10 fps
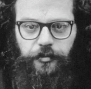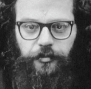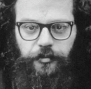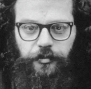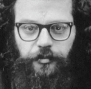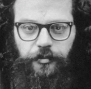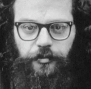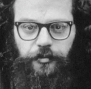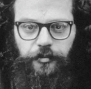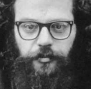
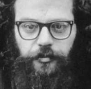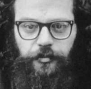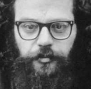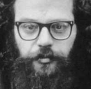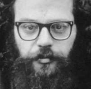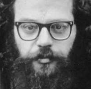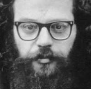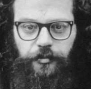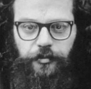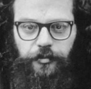
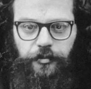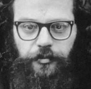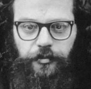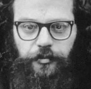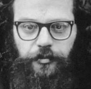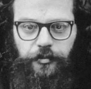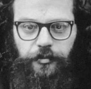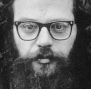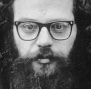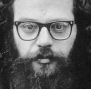
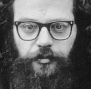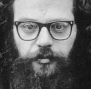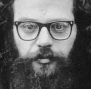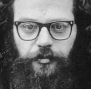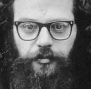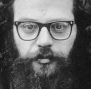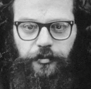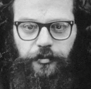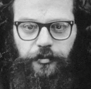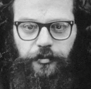
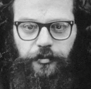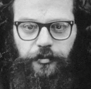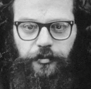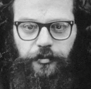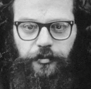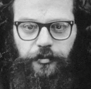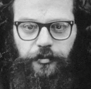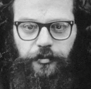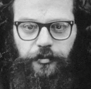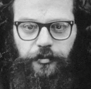
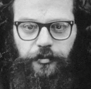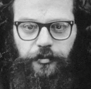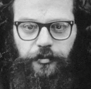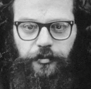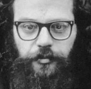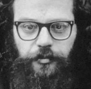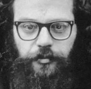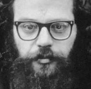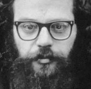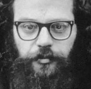
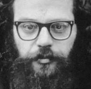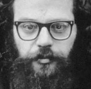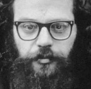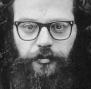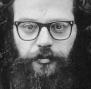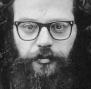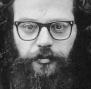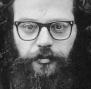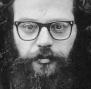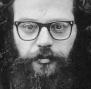This is a still picture; no speech is visible.